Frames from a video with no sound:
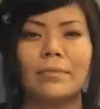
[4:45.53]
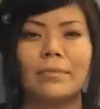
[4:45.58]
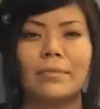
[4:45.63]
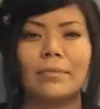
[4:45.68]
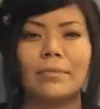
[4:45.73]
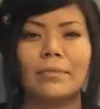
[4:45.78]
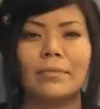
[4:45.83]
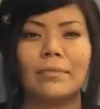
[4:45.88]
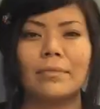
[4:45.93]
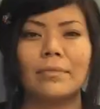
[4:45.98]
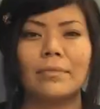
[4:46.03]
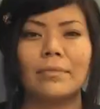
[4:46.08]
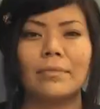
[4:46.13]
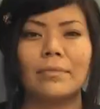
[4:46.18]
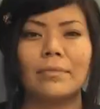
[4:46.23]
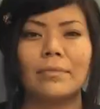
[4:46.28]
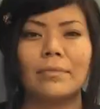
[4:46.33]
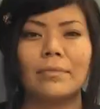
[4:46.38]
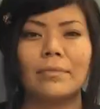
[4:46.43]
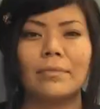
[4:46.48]

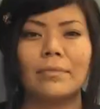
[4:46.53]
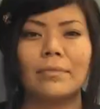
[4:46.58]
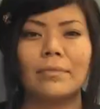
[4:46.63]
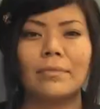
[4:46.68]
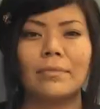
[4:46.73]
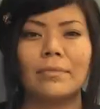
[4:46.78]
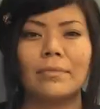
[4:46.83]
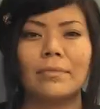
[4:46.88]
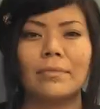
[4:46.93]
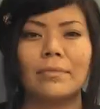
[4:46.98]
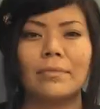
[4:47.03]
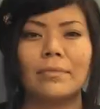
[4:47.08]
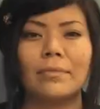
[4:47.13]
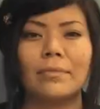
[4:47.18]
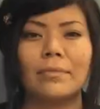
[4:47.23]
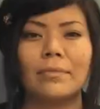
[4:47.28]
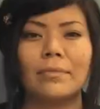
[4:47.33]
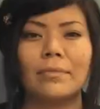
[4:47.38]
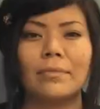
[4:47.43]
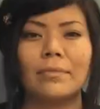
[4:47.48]

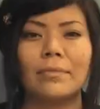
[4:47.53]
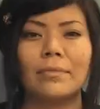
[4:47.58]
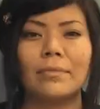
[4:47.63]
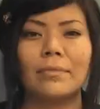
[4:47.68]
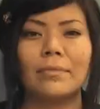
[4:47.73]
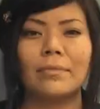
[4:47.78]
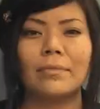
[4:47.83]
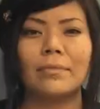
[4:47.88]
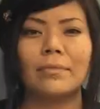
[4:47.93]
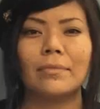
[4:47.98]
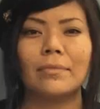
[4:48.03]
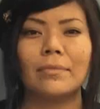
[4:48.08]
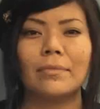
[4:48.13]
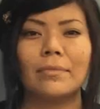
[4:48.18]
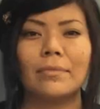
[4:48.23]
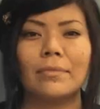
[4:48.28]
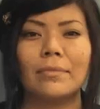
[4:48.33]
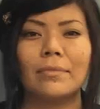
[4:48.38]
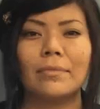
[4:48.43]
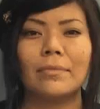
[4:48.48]

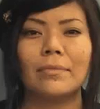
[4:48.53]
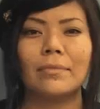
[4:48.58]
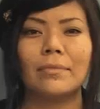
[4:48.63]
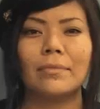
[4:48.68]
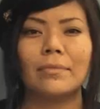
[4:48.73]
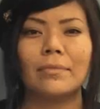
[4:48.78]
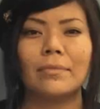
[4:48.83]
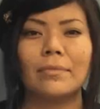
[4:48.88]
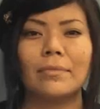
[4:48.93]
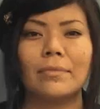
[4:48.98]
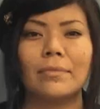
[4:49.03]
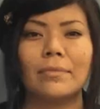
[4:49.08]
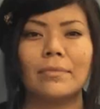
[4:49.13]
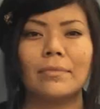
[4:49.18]
No one is speaking in this clip.